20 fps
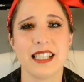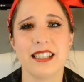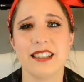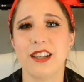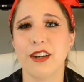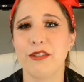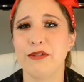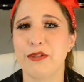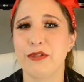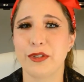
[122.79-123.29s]

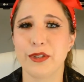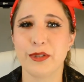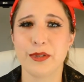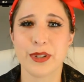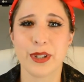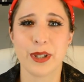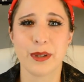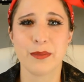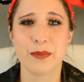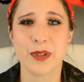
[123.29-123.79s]
enough
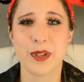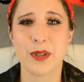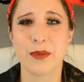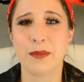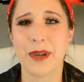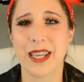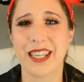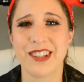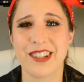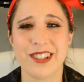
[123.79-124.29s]
gruesome to
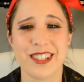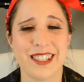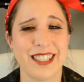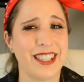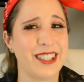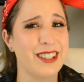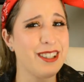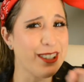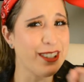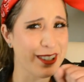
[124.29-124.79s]
make you
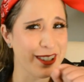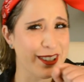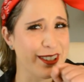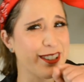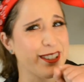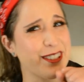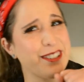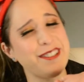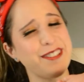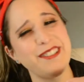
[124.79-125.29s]
say,
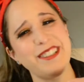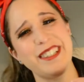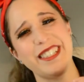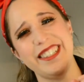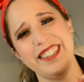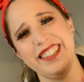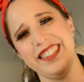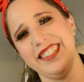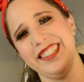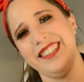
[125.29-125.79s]
oh
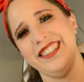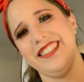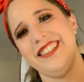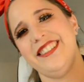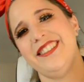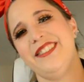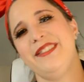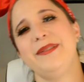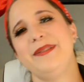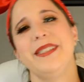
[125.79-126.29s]

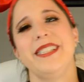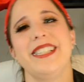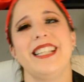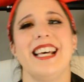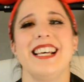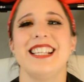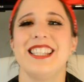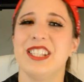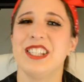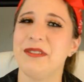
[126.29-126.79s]
no, but
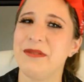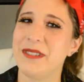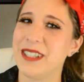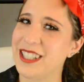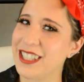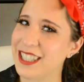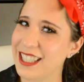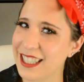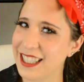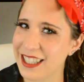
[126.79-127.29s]
not so
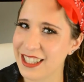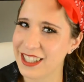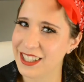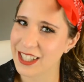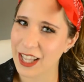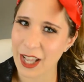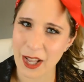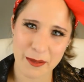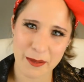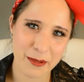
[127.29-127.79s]
much like the
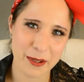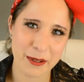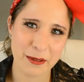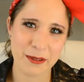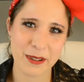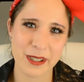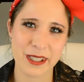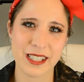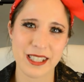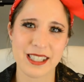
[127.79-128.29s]
Saw
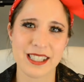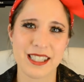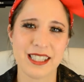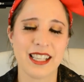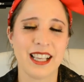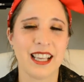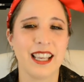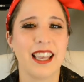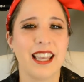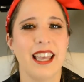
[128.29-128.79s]
movies,
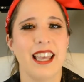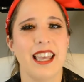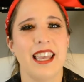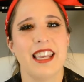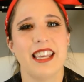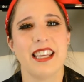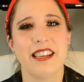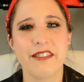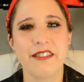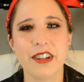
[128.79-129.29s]

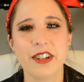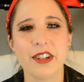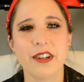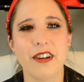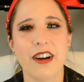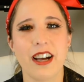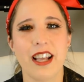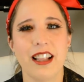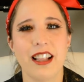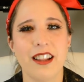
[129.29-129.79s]
even
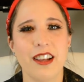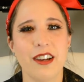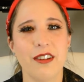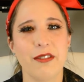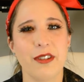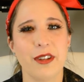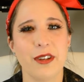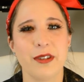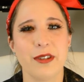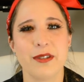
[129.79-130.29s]
though I
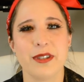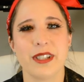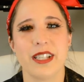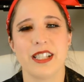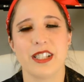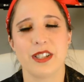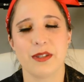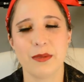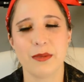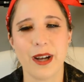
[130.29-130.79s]
love those
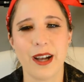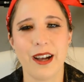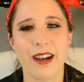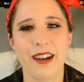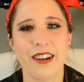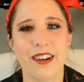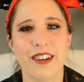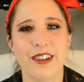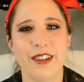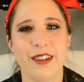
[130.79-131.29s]
as
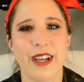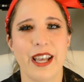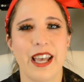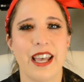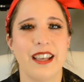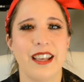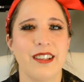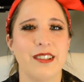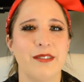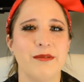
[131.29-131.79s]
well.
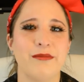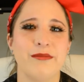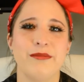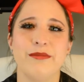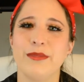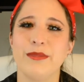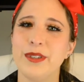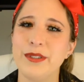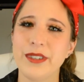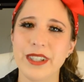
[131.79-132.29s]
And
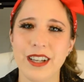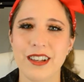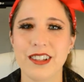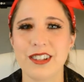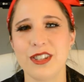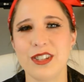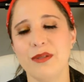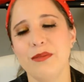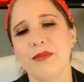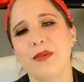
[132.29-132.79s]
moving
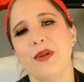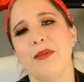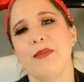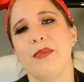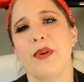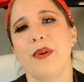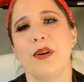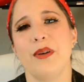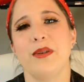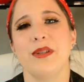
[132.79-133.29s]
on to more
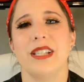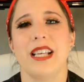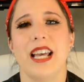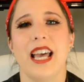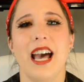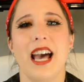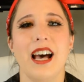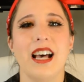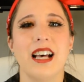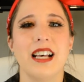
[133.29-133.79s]
pros, it
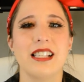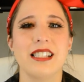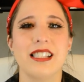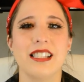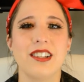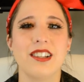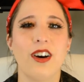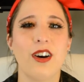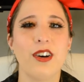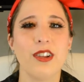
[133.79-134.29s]
has
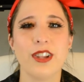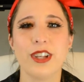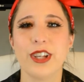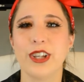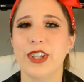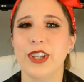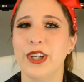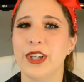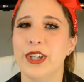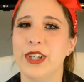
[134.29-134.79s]
all
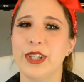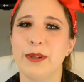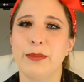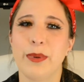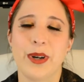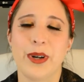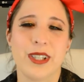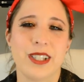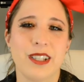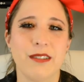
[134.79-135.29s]
the good
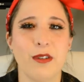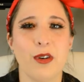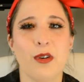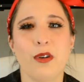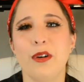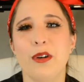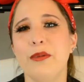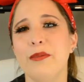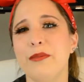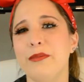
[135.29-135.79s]
parts of a
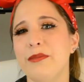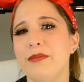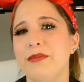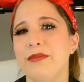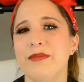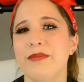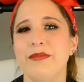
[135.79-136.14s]
horror